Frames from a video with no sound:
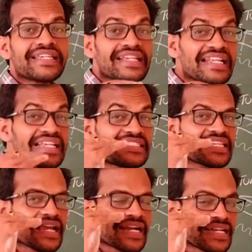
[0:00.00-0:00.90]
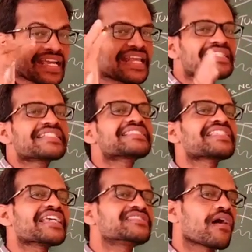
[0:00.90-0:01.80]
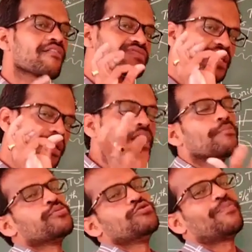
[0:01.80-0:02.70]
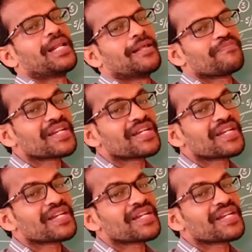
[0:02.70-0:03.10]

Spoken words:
increasing and decreasing size of the pupil.